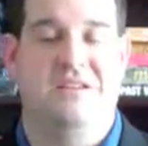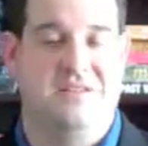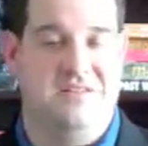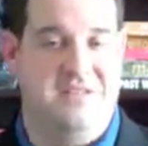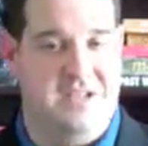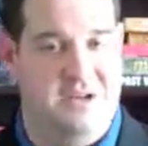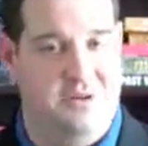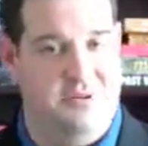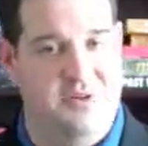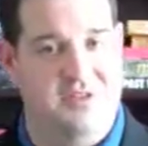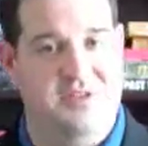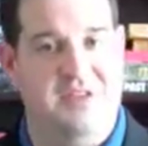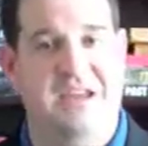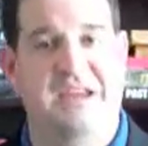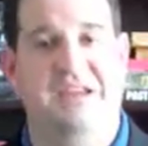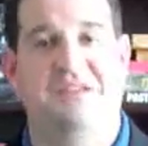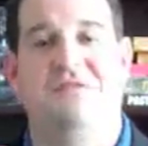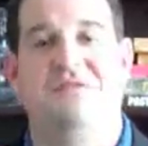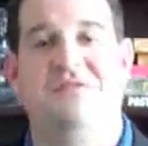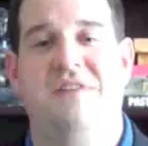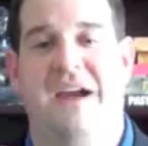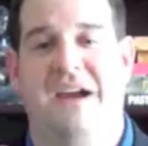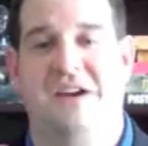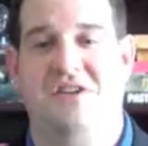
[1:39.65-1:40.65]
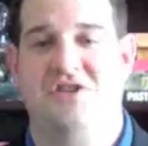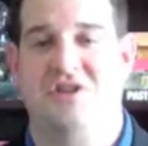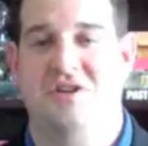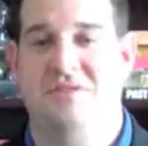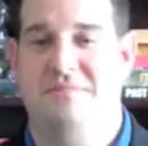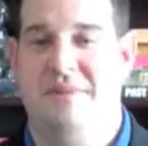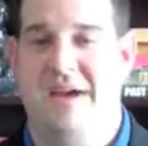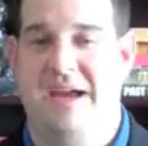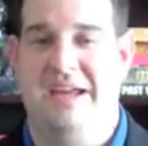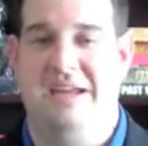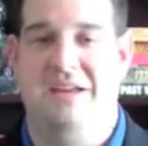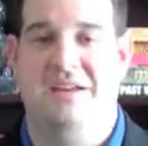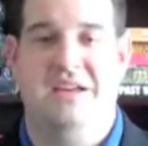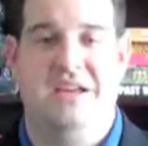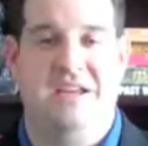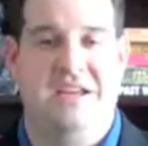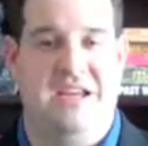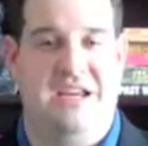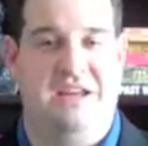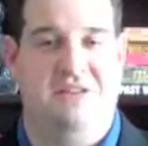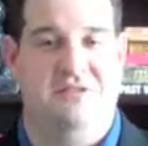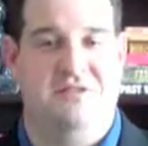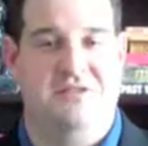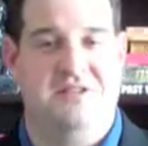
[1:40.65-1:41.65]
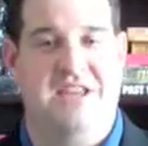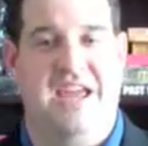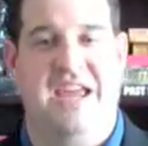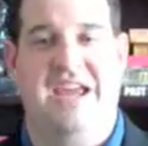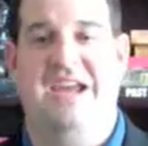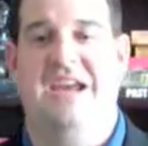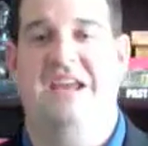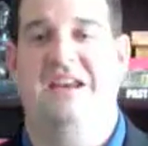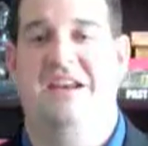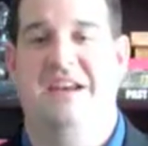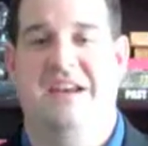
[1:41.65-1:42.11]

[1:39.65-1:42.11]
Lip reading: deal with the infection by either taking